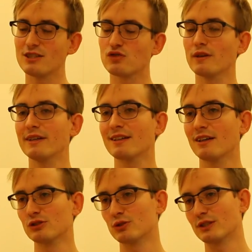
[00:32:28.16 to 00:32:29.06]
three
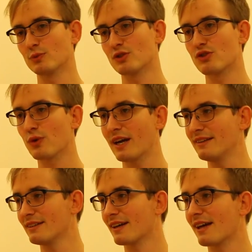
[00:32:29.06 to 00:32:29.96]
countries were
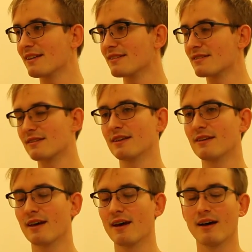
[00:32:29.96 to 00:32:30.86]
straining against
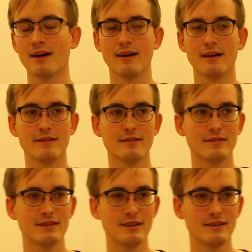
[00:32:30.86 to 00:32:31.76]
the
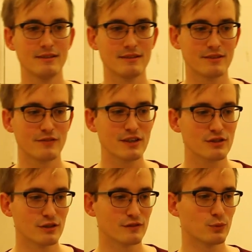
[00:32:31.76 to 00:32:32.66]

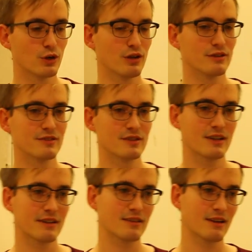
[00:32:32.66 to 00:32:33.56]
division of the world
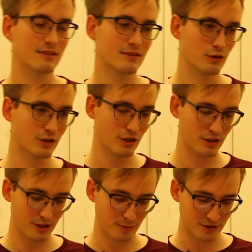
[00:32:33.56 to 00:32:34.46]
that had
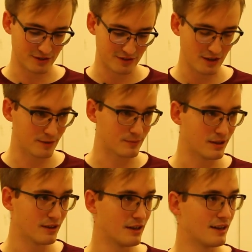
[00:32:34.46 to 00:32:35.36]
occurred up at this time.
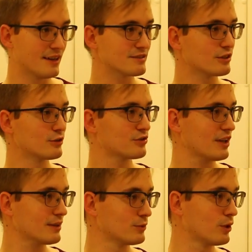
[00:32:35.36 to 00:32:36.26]
And so the
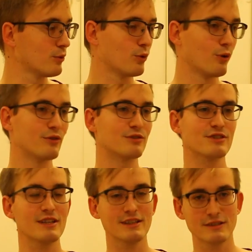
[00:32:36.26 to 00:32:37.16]
Second World War,
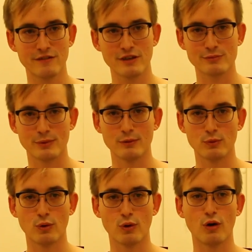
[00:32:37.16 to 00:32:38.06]
just like the First World
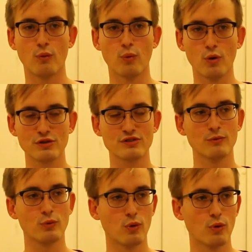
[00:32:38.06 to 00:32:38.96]
War, was
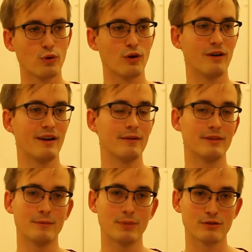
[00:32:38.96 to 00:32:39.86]
a war,
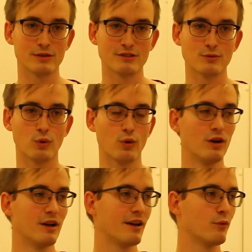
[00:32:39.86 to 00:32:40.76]
an imperialist
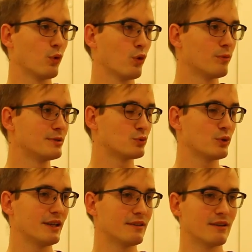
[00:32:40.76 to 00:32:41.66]
war, a war
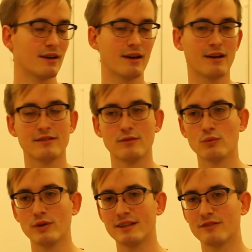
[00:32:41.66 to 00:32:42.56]
between
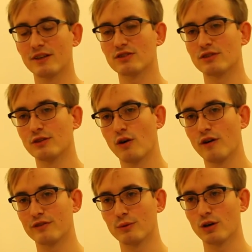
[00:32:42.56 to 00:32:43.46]
redivision
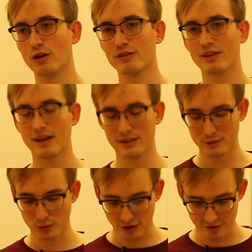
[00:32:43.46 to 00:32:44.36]
of the world and
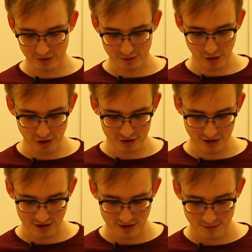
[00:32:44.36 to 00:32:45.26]
the world
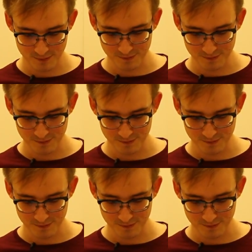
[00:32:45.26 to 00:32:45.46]
markets.